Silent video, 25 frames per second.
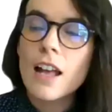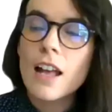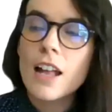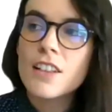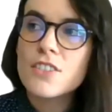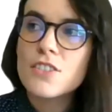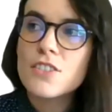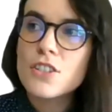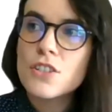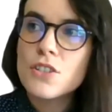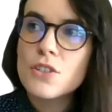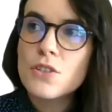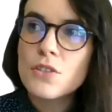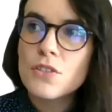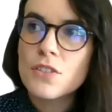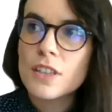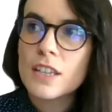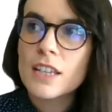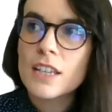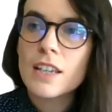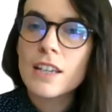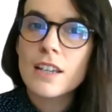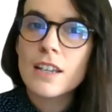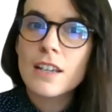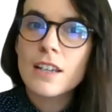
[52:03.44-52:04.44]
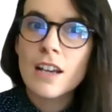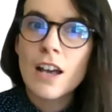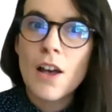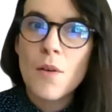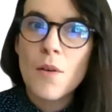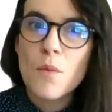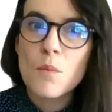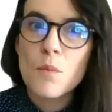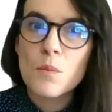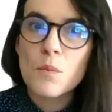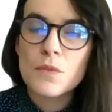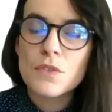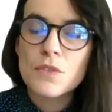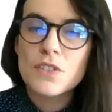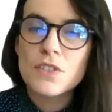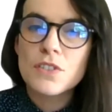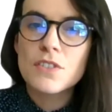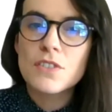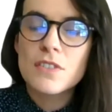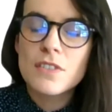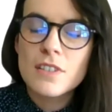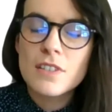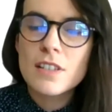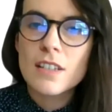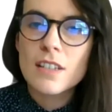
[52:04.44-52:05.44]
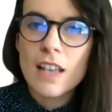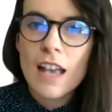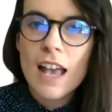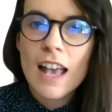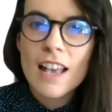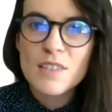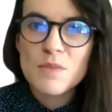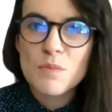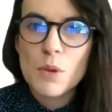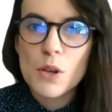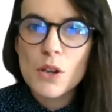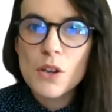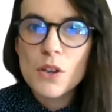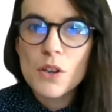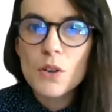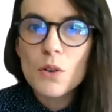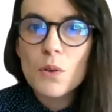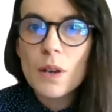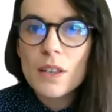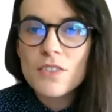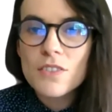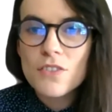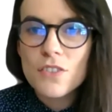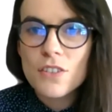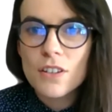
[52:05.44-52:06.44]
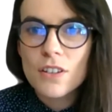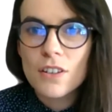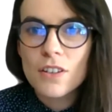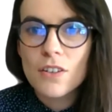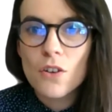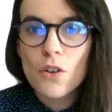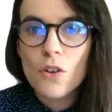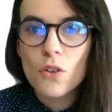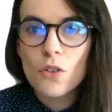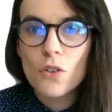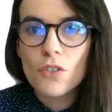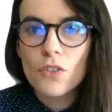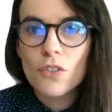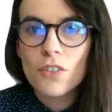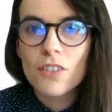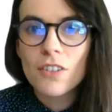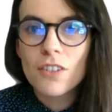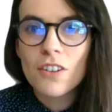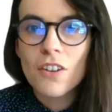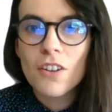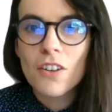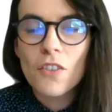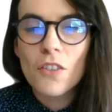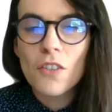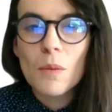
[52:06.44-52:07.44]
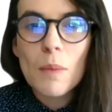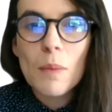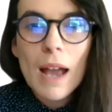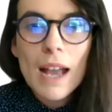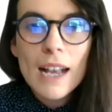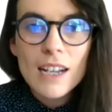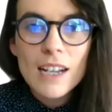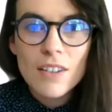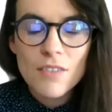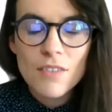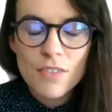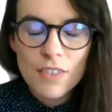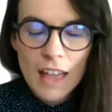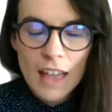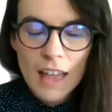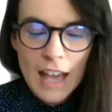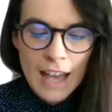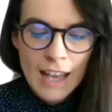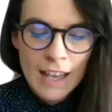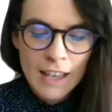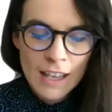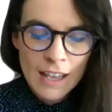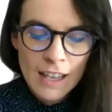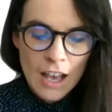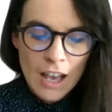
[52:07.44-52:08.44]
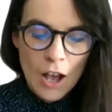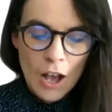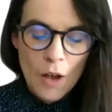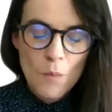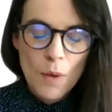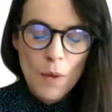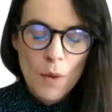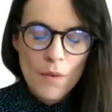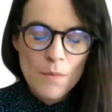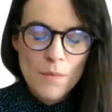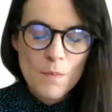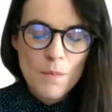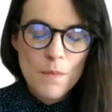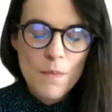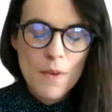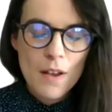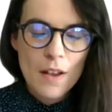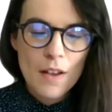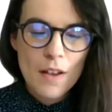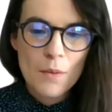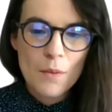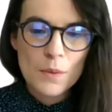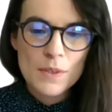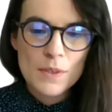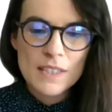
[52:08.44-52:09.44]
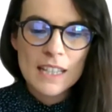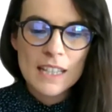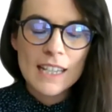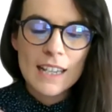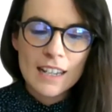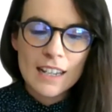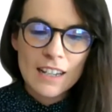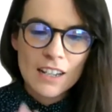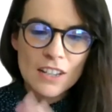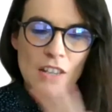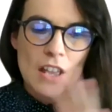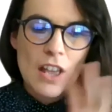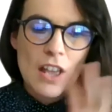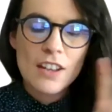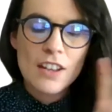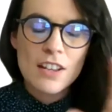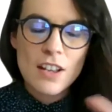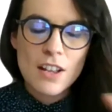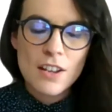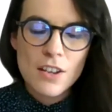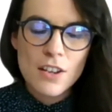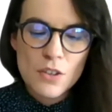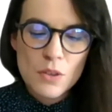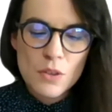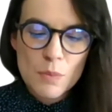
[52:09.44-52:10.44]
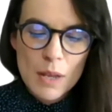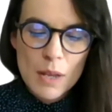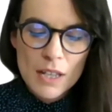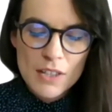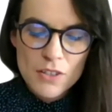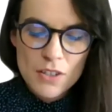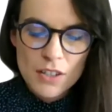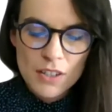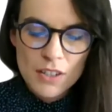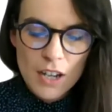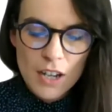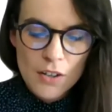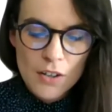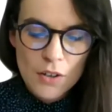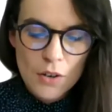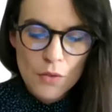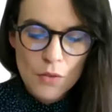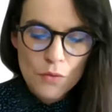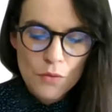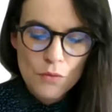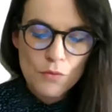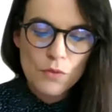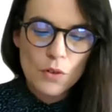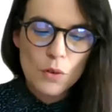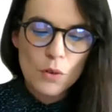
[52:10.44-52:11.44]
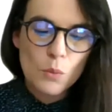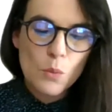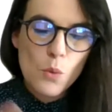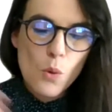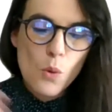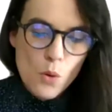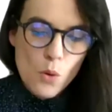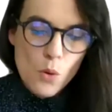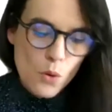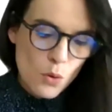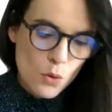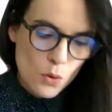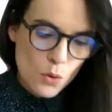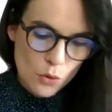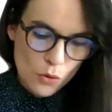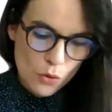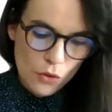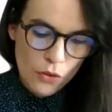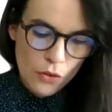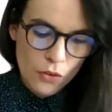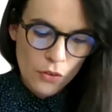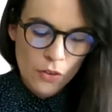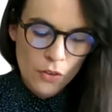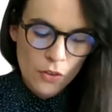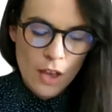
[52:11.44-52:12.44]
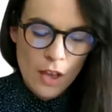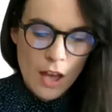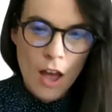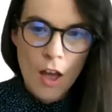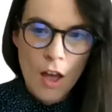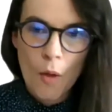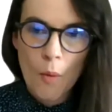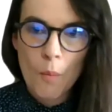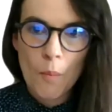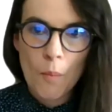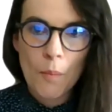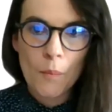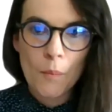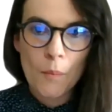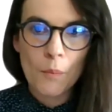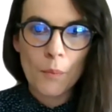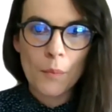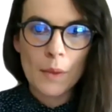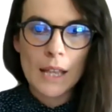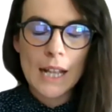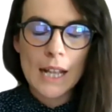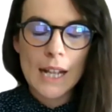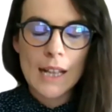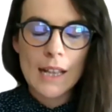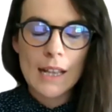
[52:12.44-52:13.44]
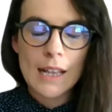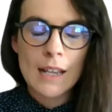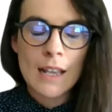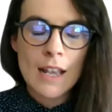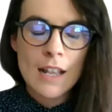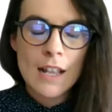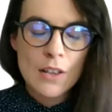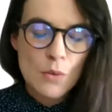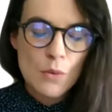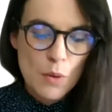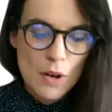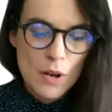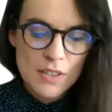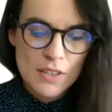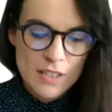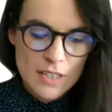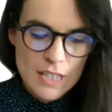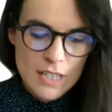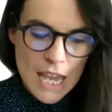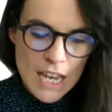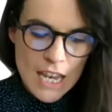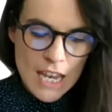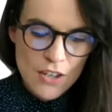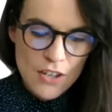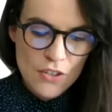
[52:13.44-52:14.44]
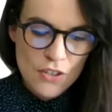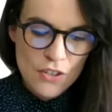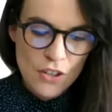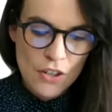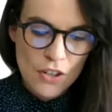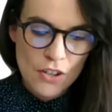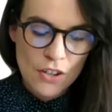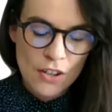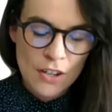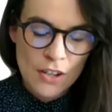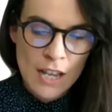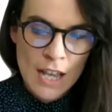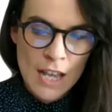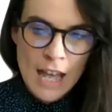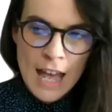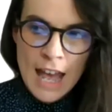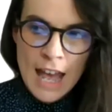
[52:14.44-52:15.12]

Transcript: And do you think, just to ask my own question on the back of that, I was thinking, and I know you mentioned kind of reward in your presentation.